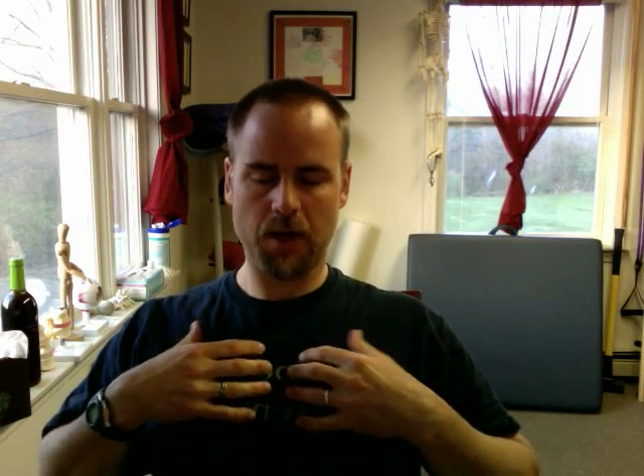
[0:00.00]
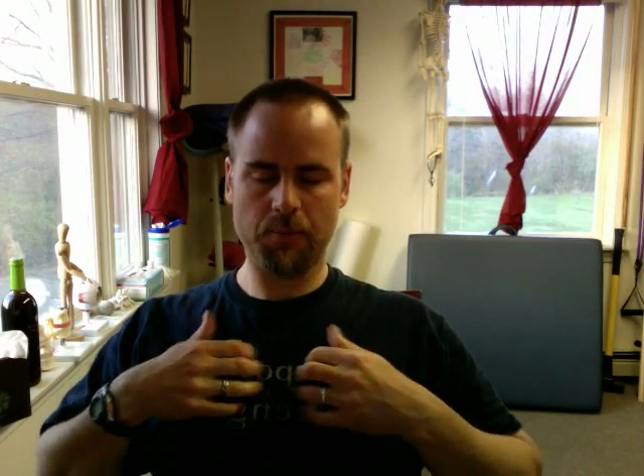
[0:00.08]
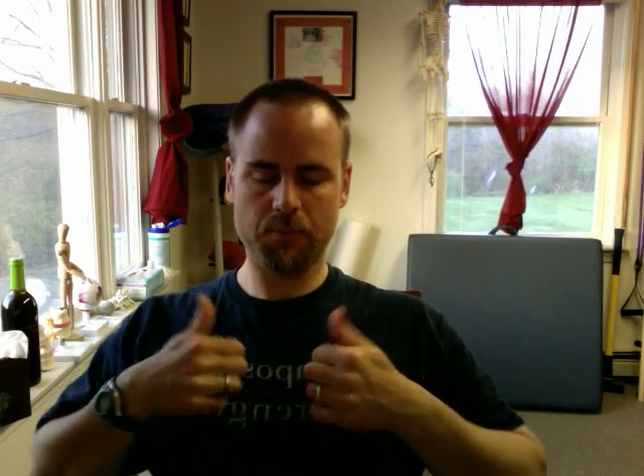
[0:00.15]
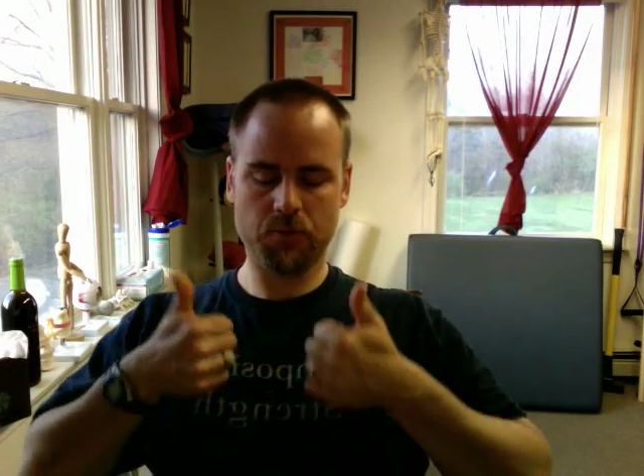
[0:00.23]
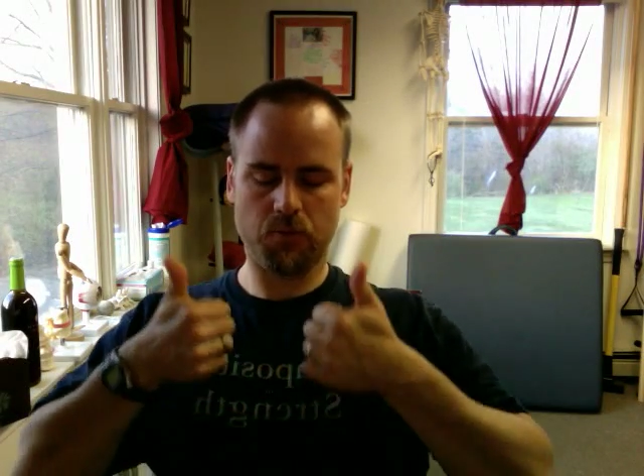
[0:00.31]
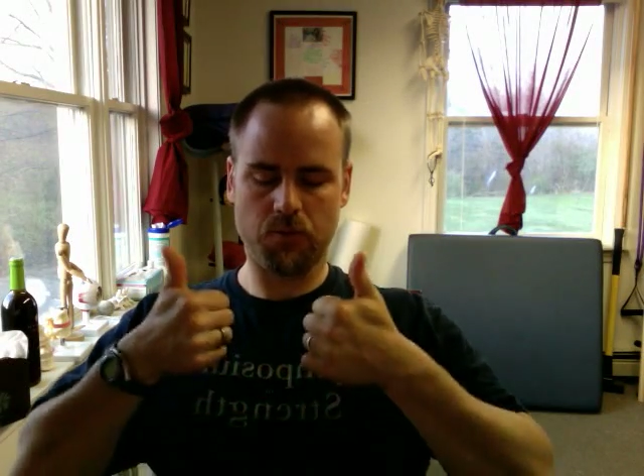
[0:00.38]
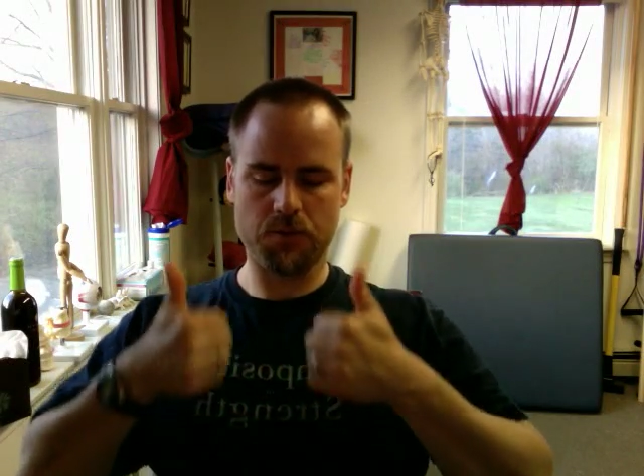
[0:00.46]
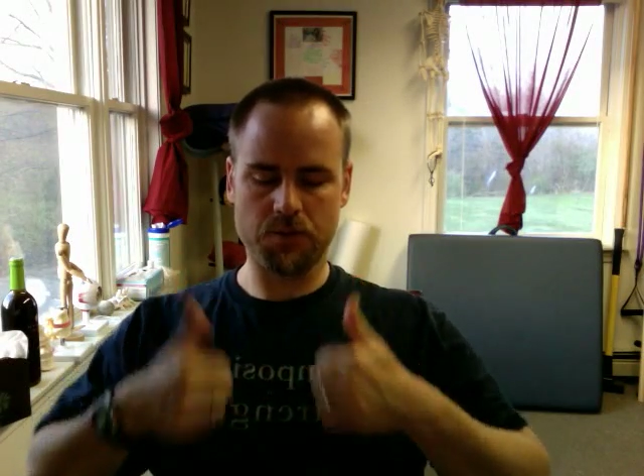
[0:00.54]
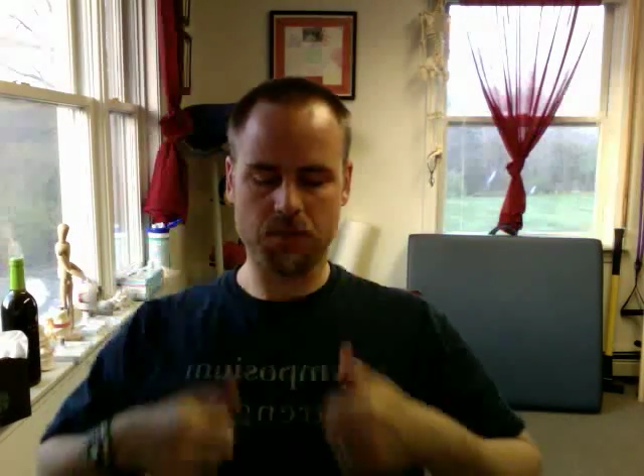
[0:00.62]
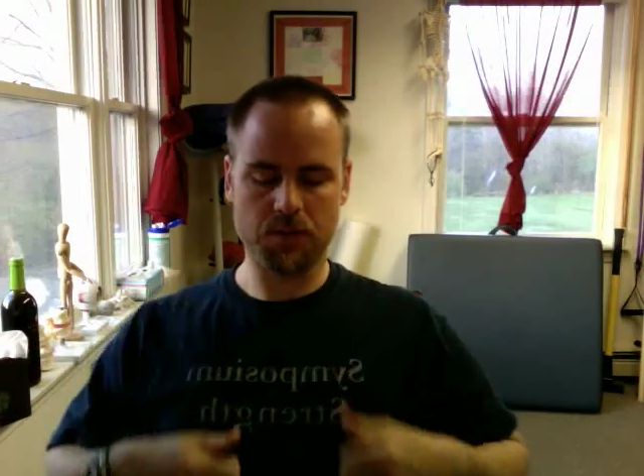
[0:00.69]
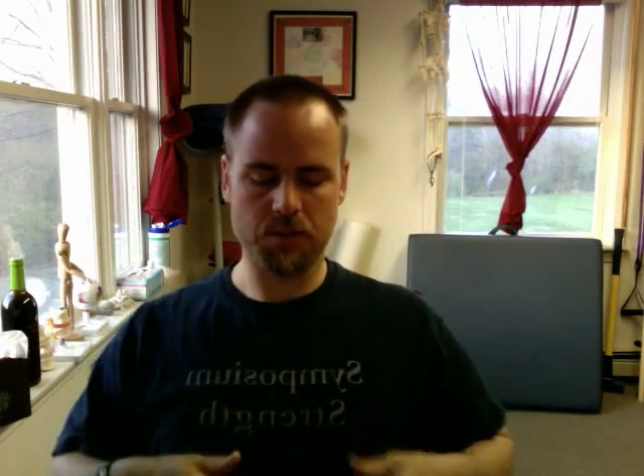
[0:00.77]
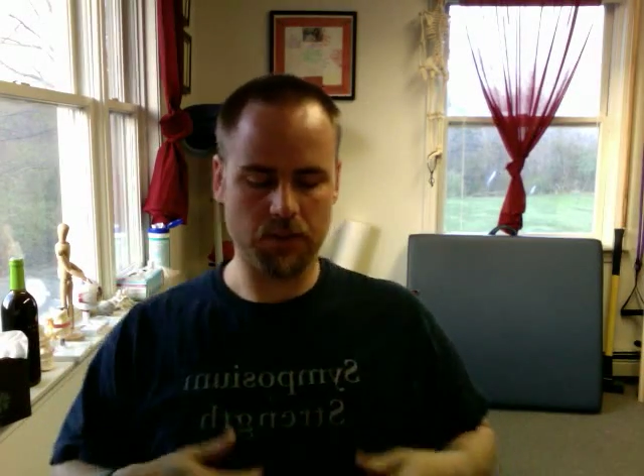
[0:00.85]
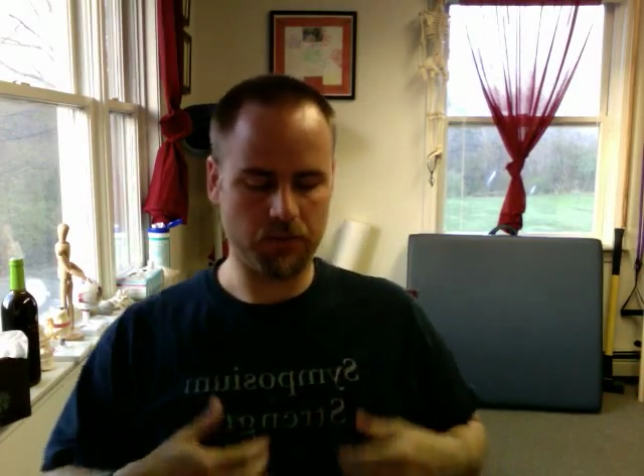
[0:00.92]
up towards
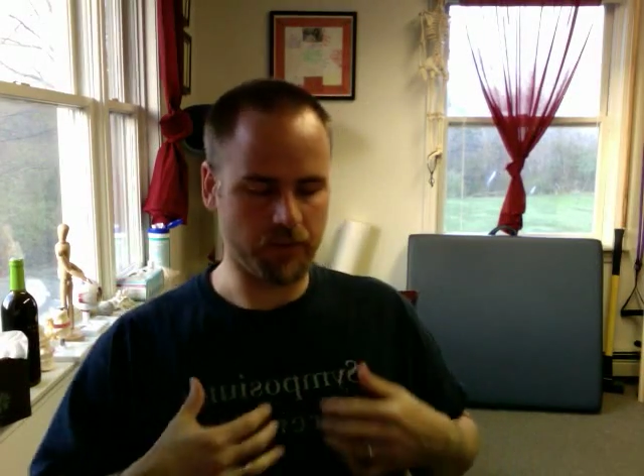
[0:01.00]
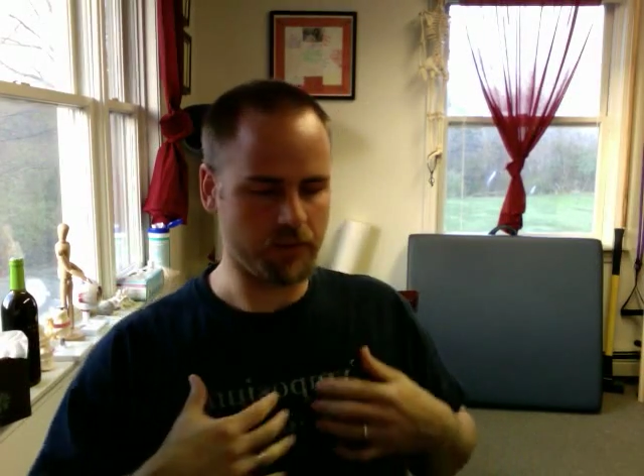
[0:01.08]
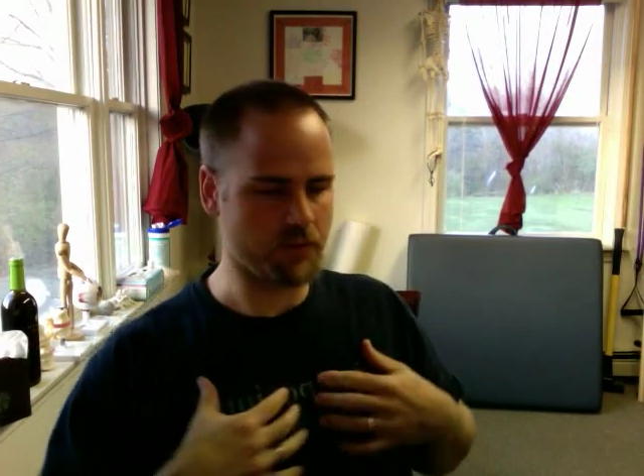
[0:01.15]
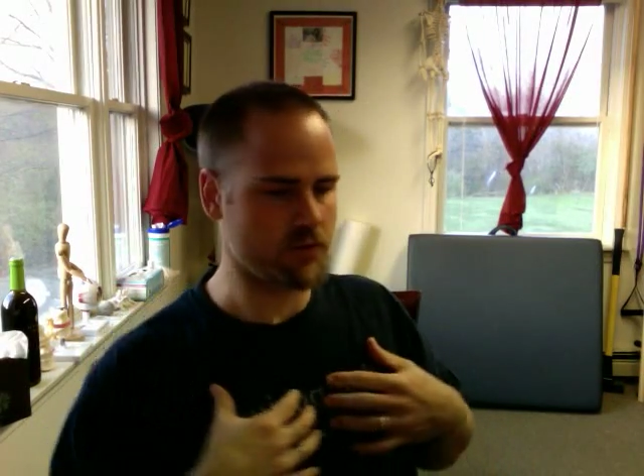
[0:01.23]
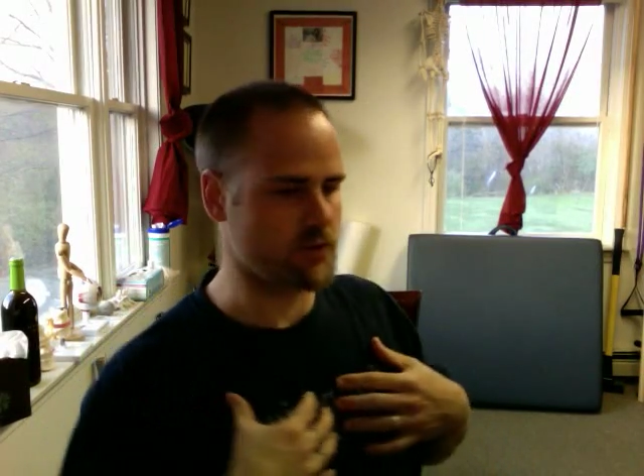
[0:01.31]
the ceiling.